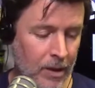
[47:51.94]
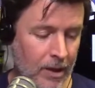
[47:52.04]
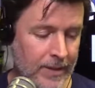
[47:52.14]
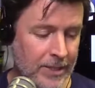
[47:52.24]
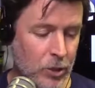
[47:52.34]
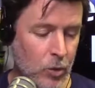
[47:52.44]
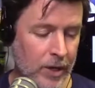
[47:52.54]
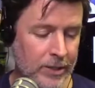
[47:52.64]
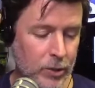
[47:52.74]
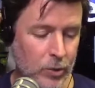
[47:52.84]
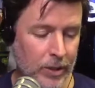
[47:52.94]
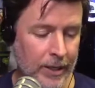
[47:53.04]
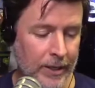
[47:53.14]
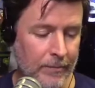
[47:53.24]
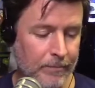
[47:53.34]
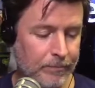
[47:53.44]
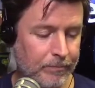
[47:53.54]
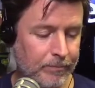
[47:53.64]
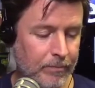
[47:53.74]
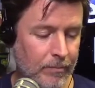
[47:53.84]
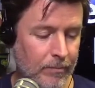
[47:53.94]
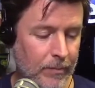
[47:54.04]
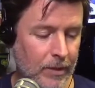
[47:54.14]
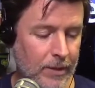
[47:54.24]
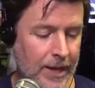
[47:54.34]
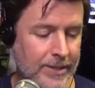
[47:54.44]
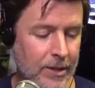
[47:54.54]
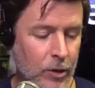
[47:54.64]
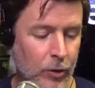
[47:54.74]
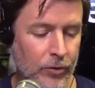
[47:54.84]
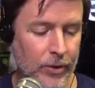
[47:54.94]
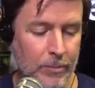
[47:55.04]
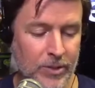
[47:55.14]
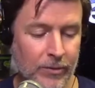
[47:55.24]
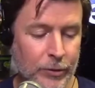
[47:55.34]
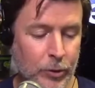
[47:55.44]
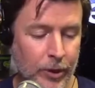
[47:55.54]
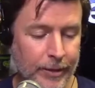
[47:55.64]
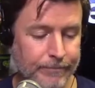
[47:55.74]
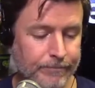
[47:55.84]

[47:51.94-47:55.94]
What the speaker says: That's according to NASA Earth Observatory.